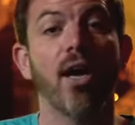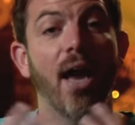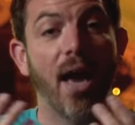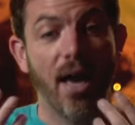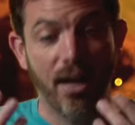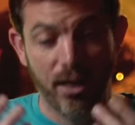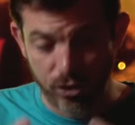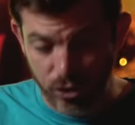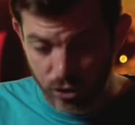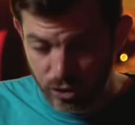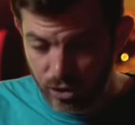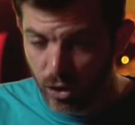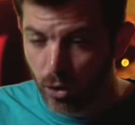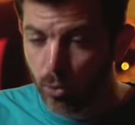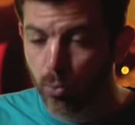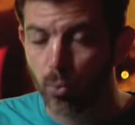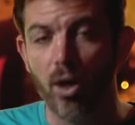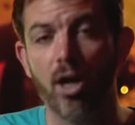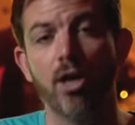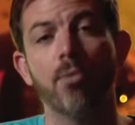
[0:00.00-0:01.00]
and is
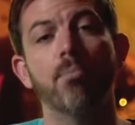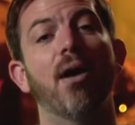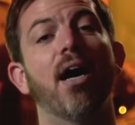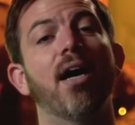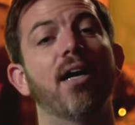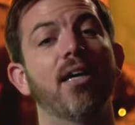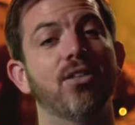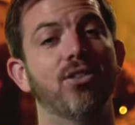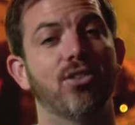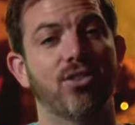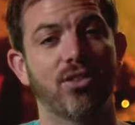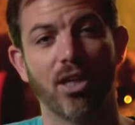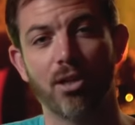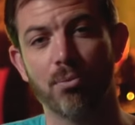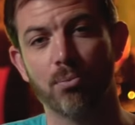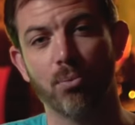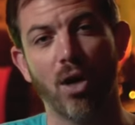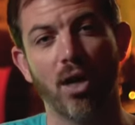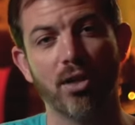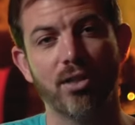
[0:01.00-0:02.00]
still run by his
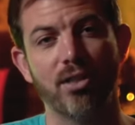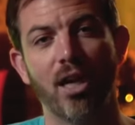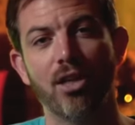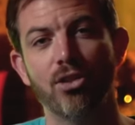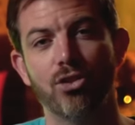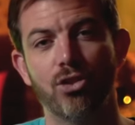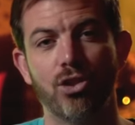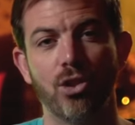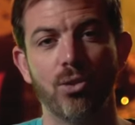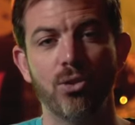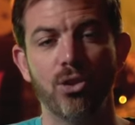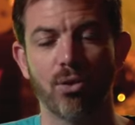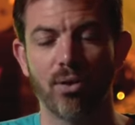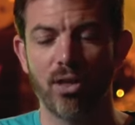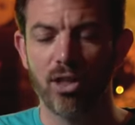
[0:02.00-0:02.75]
son, Brock Yates Jr.